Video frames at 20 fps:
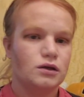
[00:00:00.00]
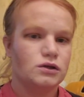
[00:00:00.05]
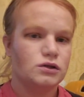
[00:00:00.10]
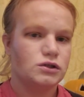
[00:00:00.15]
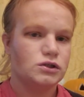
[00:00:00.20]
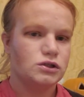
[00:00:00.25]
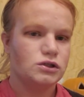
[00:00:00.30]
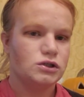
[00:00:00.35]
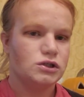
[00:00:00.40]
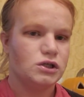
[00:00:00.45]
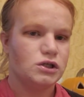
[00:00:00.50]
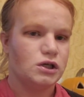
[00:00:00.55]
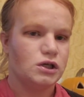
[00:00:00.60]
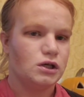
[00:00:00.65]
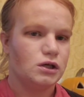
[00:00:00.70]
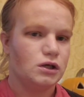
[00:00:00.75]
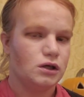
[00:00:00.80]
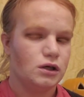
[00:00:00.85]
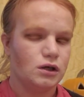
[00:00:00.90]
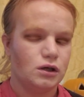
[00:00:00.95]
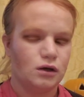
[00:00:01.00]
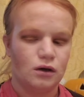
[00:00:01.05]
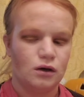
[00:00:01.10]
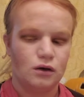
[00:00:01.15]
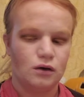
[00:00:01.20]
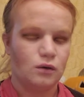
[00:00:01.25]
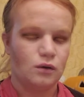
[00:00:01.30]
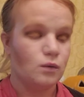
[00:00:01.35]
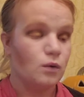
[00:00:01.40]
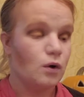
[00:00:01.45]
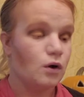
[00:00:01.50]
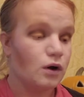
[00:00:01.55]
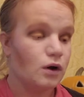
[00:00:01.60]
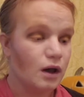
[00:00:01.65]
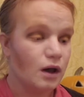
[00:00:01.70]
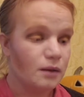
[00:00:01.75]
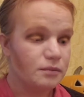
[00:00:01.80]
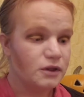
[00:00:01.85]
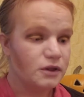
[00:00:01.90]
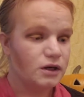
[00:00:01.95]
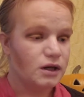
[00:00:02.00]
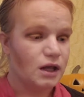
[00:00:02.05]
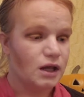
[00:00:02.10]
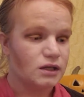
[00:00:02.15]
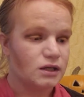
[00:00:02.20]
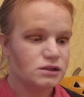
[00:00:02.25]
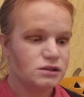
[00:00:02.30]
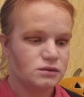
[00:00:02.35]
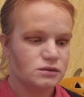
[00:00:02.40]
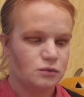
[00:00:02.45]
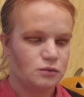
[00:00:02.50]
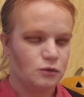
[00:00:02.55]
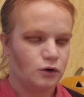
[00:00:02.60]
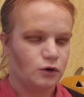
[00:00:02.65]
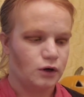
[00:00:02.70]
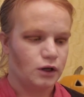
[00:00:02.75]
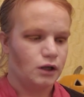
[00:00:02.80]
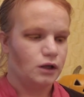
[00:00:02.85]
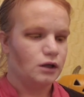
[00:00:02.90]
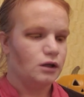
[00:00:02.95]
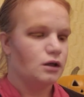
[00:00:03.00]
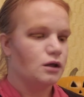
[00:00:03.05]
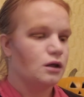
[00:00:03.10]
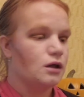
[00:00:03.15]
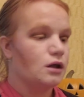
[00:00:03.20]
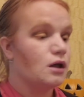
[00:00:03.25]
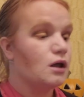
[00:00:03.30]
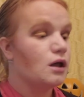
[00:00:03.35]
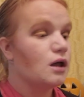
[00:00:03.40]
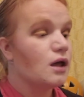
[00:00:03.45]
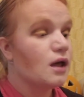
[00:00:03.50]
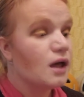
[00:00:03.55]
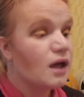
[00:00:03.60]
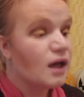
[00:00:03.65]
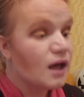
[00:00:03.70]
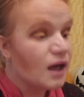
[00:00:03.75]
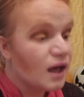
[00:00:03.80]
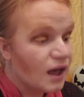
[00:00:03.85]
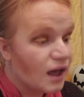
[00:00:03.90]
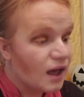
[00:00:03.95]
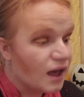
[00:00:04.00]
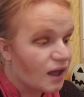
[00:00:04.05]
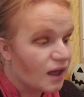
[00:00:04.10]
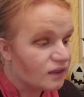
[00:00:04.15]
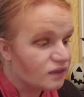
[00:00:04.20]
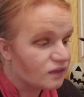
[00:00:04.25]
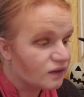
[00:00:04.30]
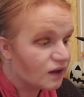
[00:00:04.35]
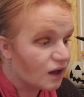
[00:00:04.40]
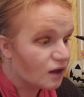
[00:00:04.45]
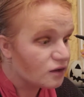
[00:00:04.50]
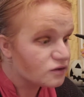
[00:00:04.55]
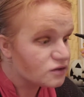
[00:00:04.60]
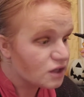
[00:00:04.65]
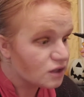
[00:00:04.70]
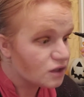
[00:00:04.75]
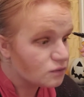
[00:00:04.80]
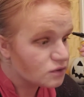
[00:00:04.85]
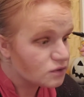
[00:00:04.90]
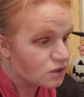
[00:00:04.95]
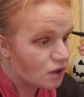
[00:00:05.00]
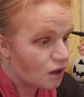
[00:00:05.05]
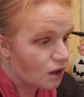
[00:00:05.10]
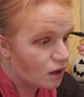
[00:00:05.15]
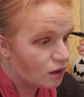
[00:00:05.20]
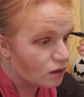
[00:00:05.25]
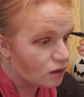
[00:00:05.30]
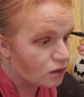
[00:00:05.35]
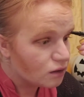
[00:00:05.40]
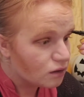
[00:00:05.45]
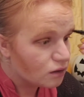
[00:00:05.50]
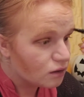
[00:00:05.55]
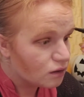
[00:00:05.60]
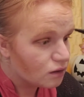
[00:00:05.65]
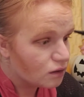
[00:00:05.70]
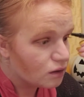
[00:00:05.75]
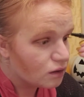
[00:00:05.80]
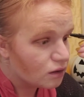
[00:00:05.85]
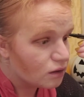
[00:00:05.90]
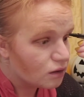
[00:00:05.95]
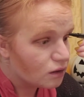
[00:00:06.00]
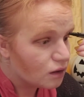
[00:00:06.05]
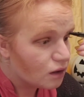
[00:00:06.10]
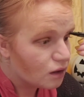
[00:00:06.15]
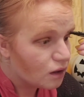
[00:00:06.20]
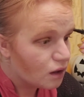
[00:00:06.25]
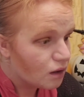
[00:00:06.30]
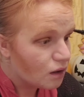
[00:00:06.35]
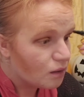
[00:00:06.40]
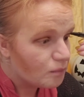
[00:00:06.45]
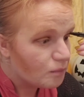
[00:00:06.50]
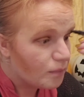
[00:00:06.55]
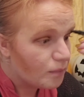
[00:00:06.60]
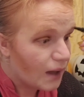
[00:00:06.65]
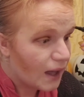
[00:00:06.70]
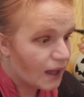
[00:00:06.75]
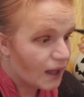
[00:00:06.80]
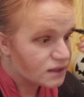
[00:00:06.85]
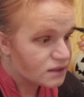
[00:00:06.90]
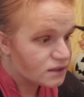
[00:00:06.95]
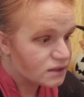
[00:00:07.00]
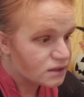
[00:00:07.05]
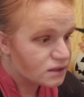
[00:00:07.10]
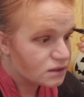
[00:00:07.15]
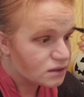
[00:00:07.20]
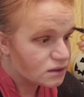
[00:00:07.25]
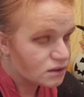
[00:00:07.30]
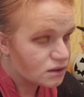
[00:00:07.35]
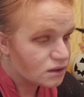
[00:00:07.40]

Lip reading: she woke up the next morning and the cow's head was gone. But